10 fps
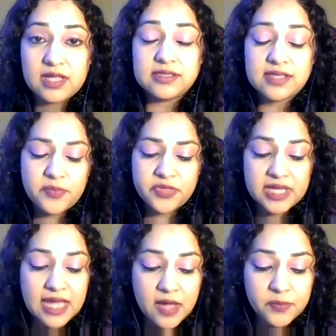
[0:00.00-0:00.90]

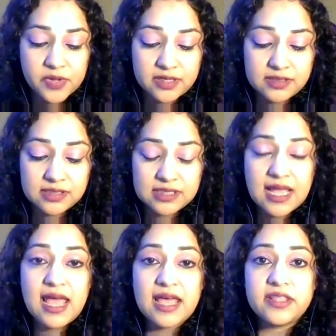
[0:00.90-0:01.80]
something happens
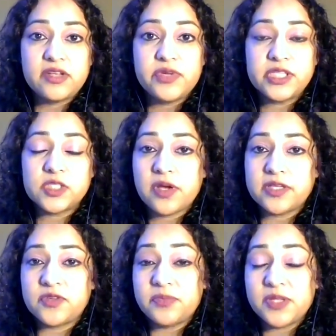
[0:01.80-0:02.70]
and the
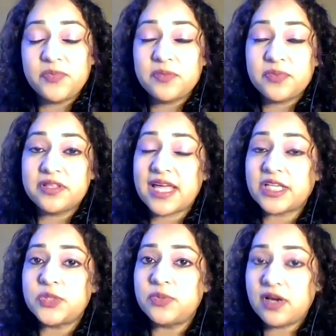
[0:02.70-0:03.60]
response from the people
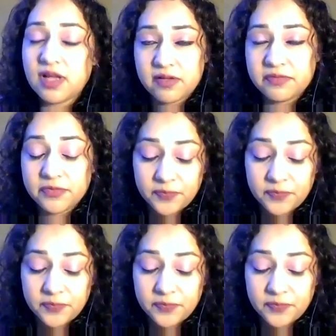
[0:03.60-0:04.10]
that you love